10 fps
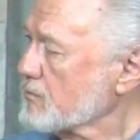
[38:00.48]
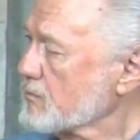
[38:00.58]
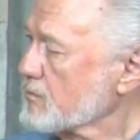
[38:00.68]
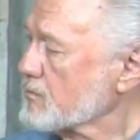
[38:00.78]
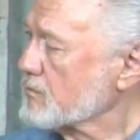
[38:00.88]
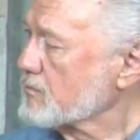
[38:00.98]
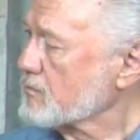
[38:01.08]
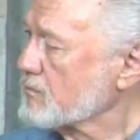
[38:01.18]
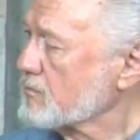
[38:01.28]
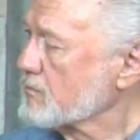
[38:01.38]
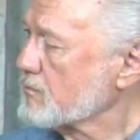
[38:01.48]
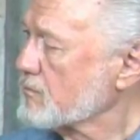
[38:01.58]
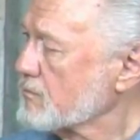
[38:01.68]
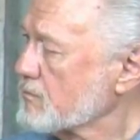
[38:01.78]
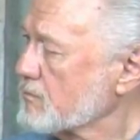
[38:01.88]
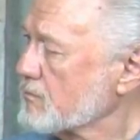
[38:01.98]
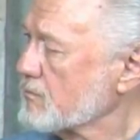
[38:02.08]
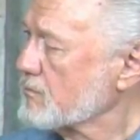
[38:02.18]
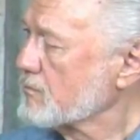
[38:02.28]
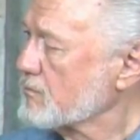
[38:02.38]

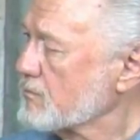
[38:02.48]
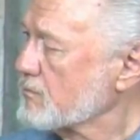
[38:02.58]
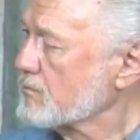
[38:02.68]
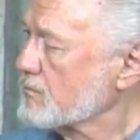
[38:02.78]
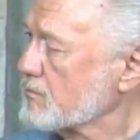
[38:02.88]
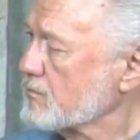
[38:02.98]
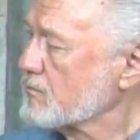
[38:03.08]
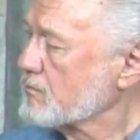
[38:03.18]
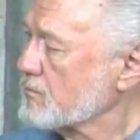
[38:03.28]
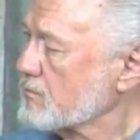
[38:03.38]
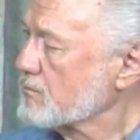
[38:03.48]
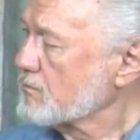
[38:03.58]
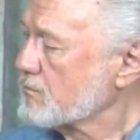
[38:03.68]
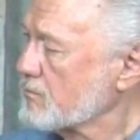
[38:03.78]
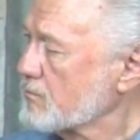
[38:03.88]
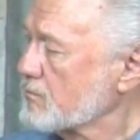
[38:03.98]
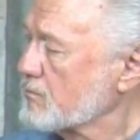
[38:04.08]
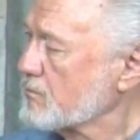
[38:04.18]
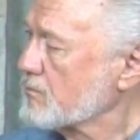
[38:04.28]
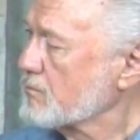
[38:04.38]

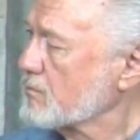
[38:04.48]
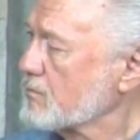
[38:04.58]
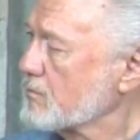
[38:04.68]
This person isn't speaking.